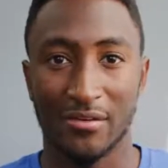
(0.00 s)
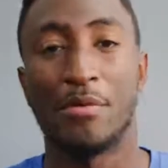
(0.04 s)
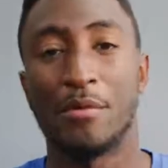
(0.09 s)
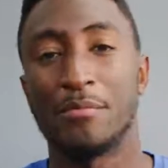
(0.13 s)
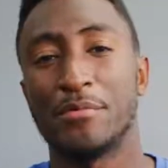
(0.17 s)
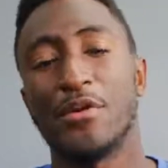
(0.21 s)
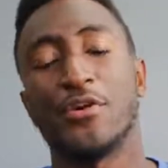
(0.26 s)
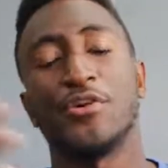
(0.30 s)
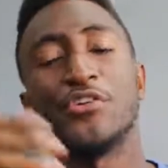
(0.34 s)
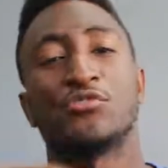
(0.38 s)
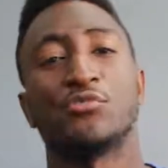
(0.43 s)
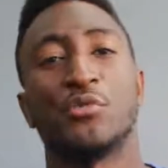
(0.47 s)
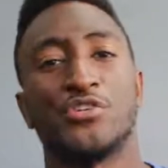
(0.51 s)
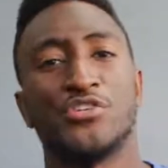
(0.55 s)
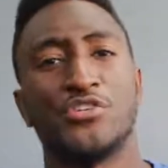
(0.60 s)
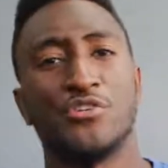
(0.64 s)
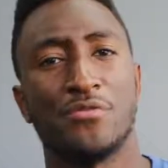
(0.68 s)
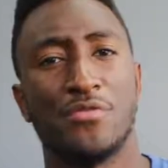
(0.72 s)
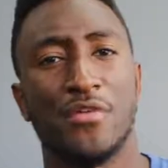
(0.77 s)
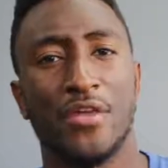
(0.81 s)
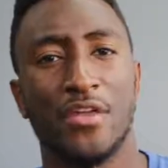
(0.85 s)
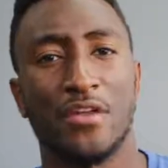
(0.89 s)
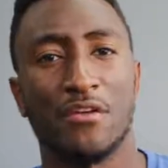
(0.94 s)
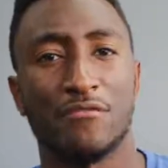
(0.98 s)
But I'm curious what you
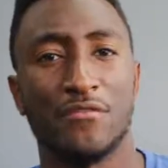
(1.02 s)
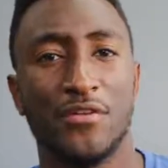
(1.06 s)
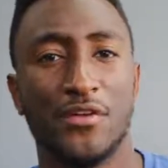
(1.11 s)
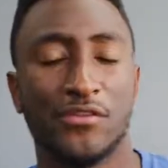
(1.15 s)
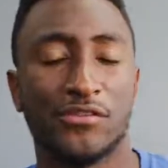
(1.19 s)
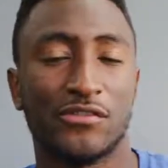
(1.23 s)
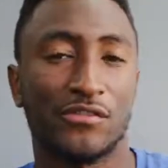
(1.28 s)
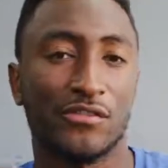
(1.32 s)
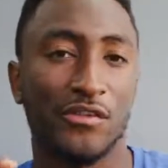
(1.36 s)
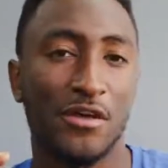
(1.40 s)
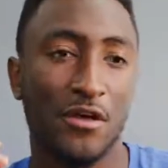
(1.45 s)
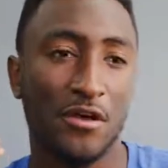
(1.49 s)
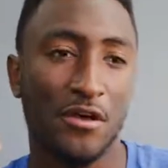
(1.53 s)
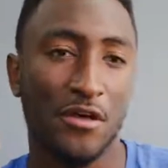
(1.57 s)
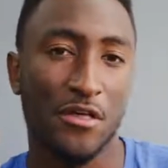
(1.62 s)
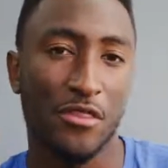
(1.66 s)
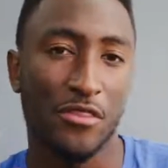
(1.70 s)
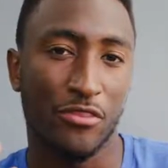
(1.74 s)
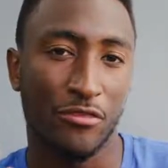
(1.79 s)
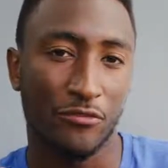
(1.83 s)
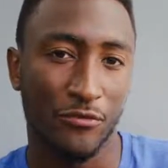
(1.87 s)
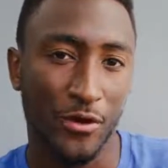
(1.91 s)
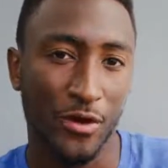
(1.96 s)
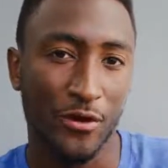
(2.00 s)
think of this
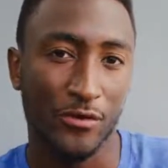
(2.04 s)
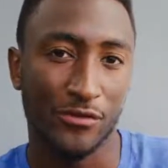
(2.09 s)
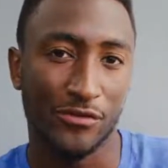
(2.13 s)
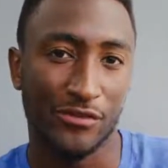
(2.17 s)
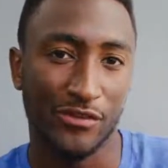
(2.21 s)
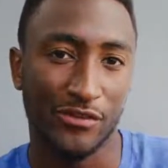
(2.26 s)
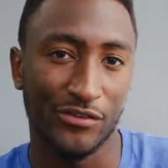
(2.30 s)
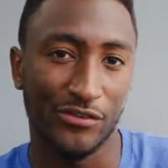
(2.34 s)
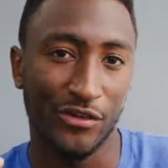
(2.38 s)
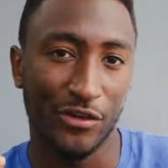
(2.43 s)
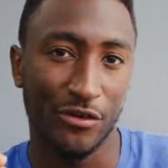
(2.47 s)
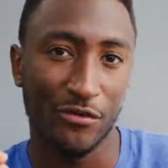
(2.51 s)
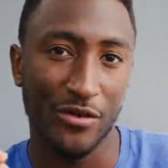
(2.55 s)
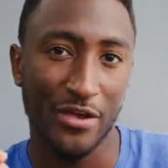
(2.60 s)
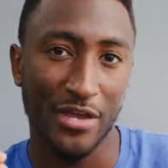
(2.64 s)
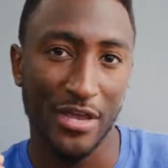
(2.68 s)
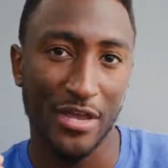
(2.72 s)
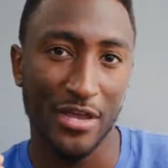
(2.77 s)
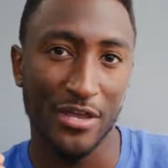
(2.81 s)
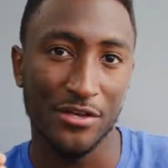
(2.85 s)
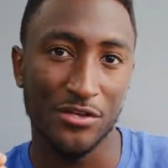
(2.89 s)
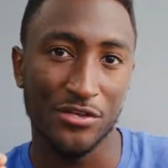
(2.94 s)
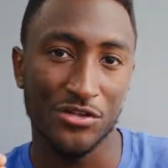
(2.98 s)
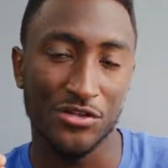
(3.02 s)
360-degree
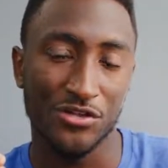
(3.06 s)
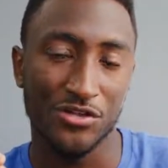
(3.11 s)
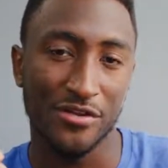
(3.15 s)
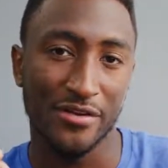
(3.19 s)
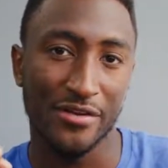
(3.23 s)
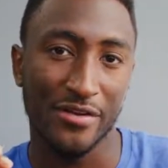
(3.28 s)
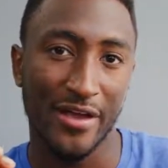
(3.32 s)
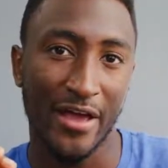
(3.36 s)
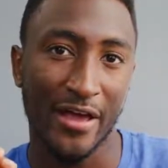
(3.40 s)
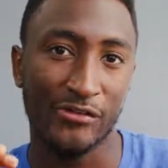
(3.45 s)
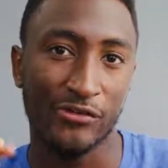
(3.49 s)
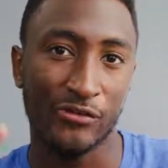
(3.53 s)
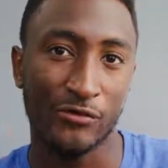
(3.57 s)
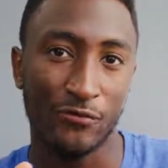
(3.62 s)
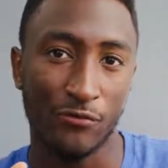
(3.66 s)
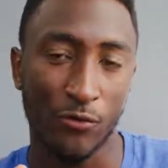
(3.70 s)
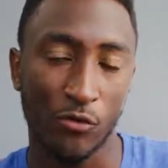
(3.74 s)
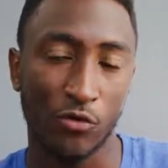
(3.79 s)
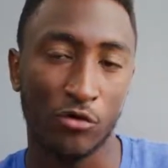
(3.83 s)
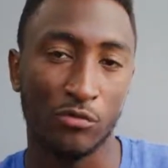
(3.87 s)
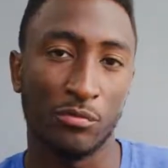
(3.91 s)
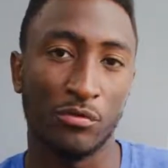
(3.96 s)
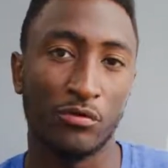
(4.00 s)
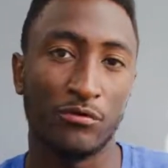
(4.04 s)
hinge as a
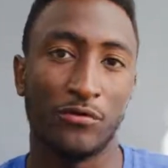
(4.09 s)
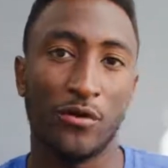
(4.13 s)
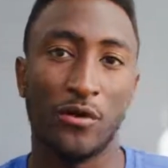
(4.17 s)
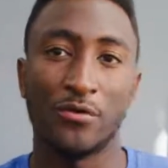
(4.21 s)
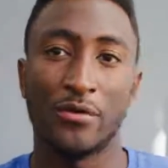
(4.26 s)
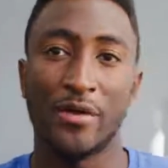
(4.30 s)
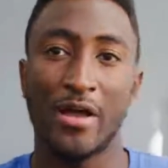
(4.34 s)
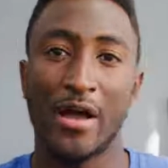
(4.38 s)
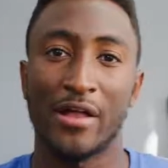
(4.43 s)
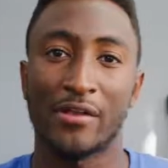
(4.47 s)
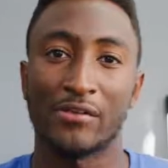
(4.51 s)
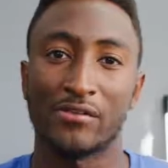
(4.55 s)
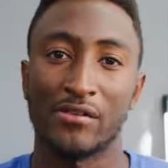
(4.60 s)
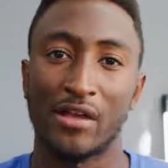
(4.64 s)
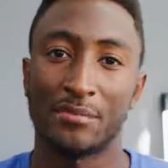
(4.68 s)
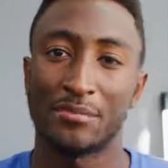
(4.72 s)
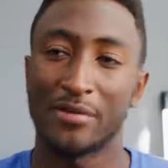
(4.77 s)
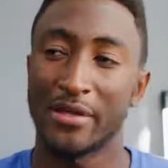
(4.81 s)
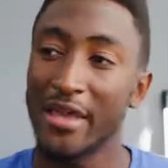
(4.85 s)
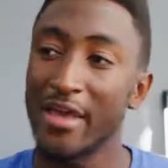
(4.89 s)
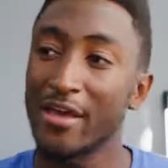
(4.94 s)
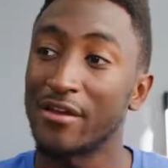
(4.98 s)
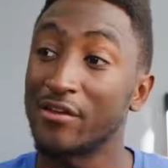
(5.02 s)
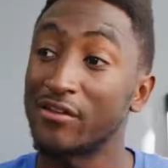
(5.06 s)
foldable phone concept.
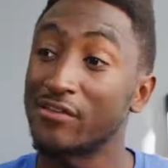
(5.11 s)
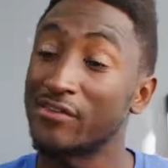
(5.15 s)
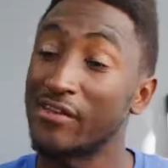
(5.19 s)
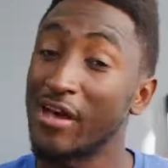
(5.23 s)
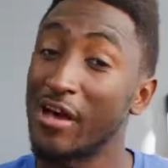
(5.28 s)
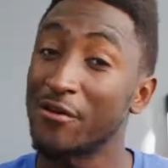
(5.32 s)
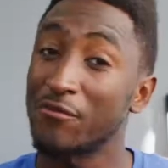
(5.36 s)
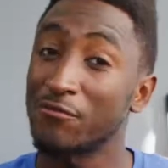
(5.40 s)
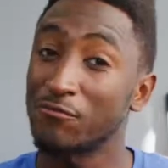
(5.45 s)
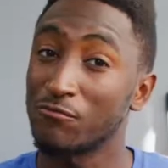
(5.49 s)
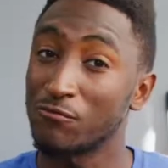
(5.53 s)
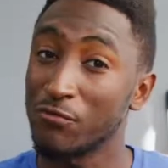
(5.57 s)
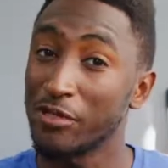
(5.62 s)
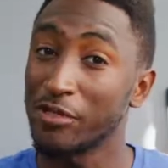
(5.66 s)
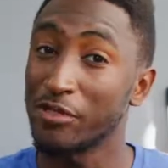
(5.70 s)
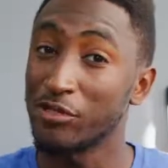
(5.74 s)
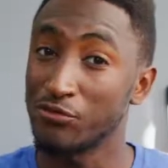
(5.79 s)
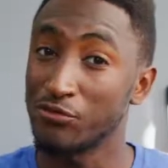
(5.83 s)
Again, it's not really